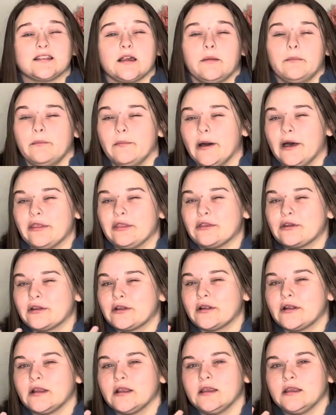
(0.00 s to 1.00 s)

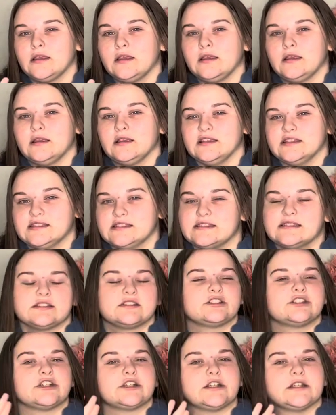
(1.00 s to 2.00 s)
mother, his
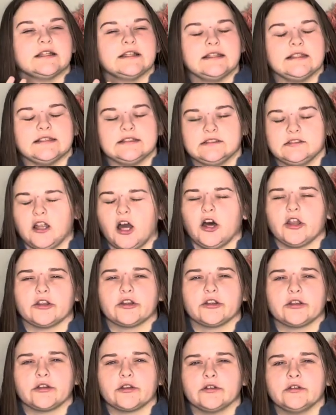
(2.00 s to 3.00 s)
sister, his daughter.